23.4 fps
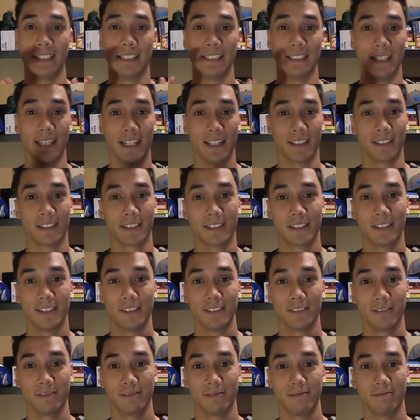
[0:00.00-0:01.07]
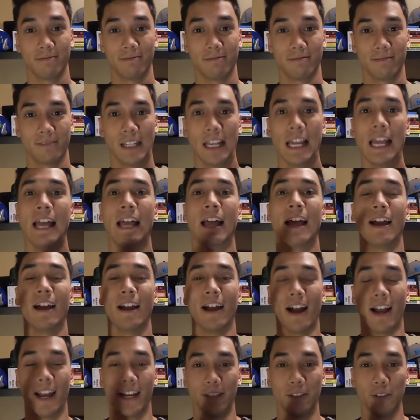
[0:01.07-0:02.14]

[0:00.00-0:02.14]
Yes, I